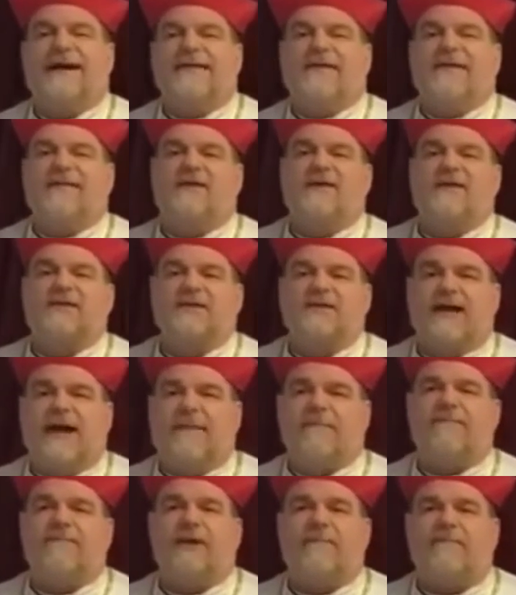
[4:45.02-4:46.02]
that they
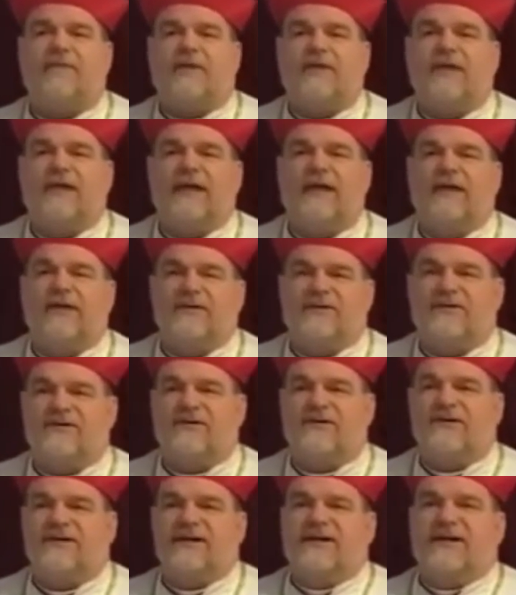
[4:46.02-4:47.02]
stopped up their
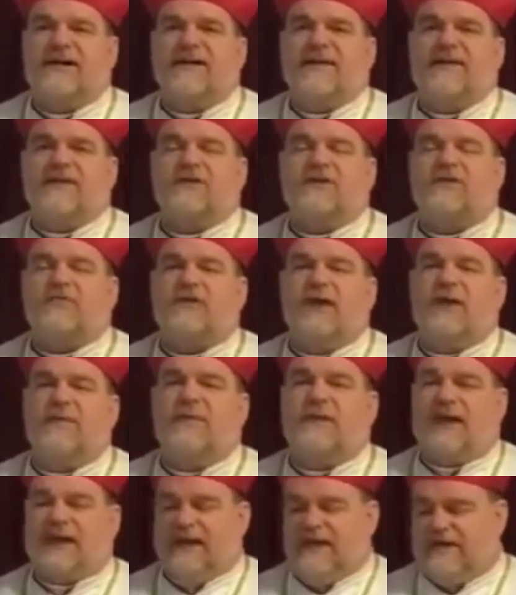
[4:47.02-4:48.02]
ears. They screamed
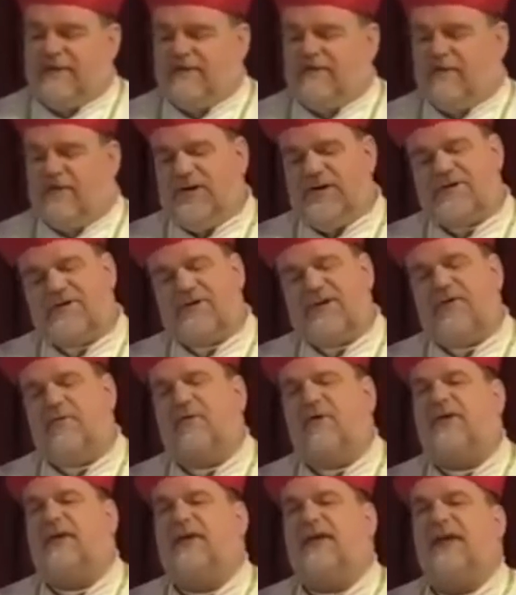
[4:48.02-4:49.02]
with a loud voice, so they
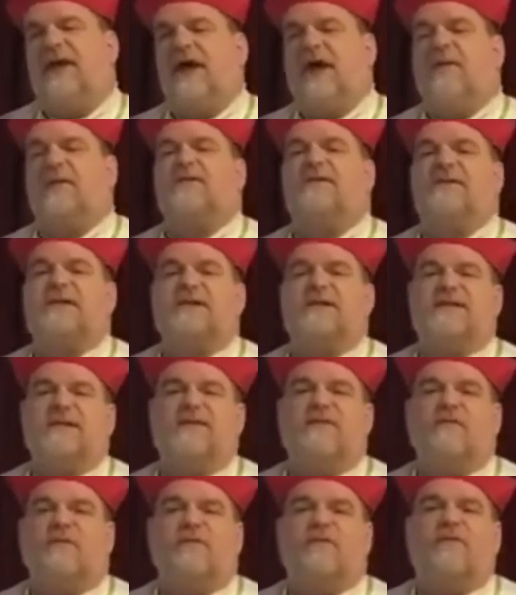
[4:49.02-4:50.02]
wouldn't hear what St.
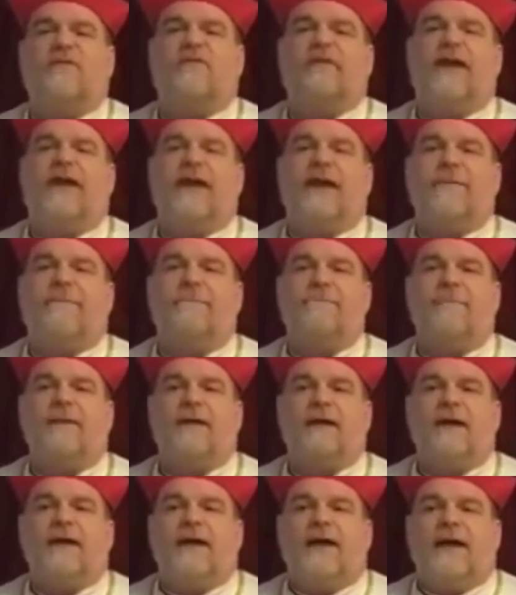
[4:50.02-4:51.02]
Stephen was saying.
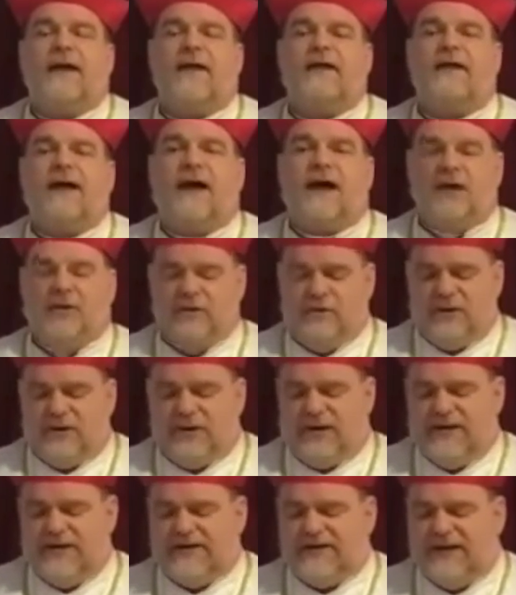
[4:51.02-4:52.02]
And now
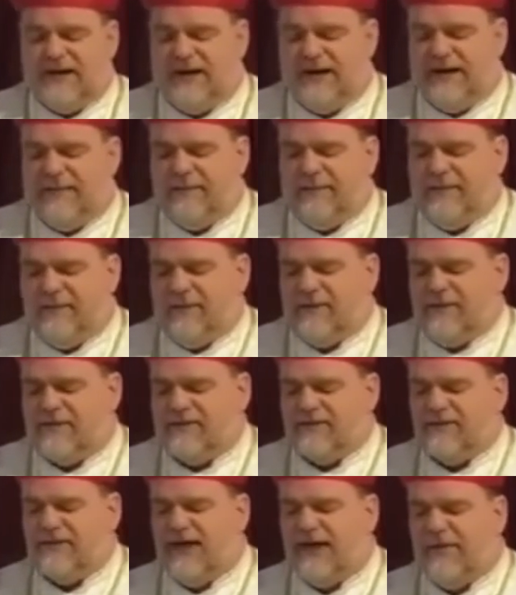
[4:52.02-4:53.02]
we're in a time, and
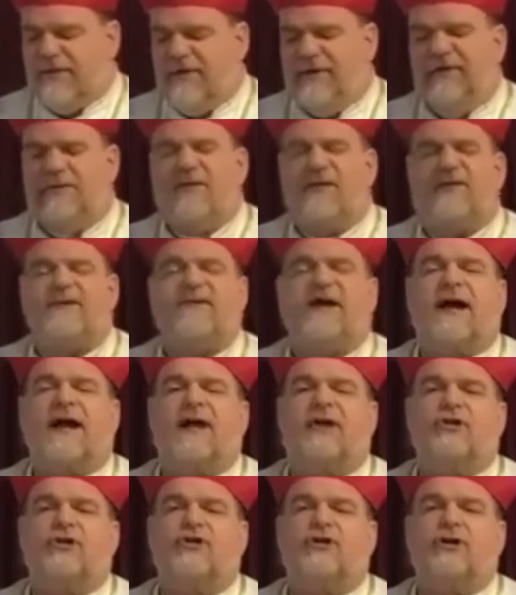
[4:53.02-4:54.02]
this is happening to the
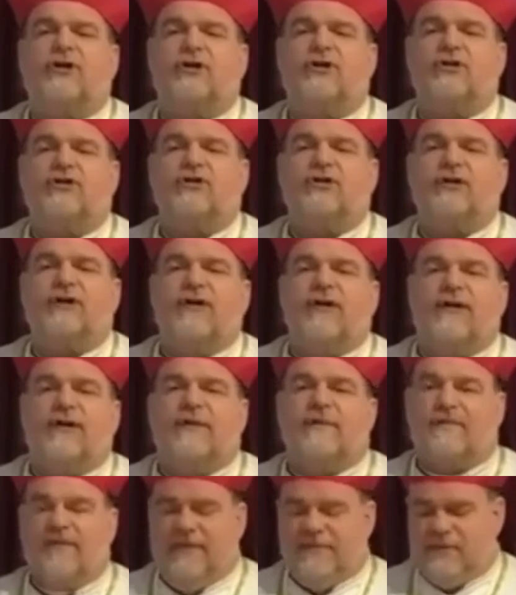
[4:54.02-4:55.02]
entire church,
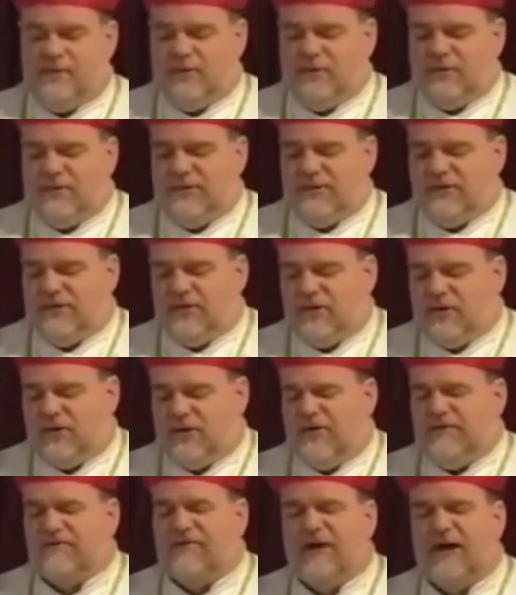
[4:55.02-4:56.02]
that people, when the
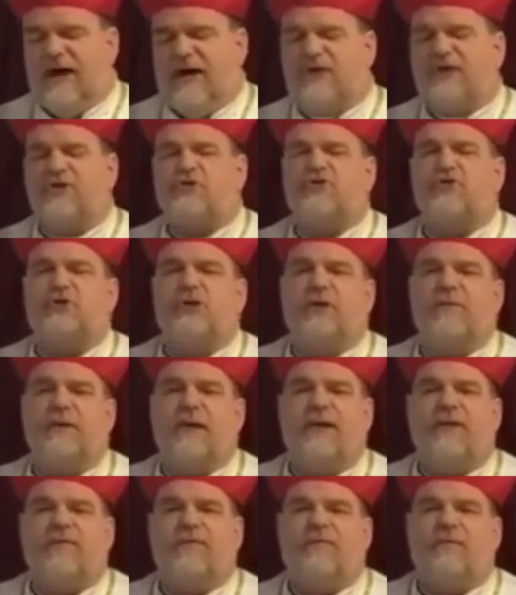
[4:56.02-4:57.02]
glory of God is truly
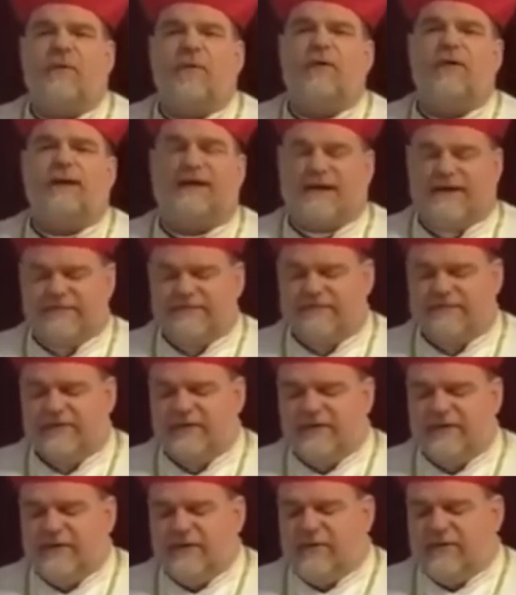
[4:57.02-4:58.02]
being spoken of,
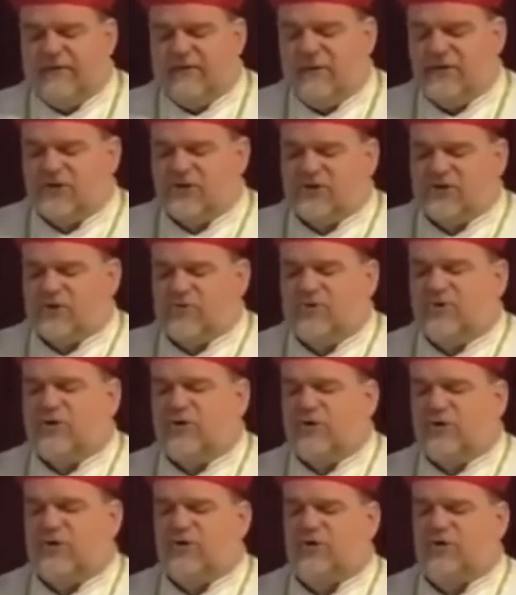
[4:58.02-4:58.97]
when his true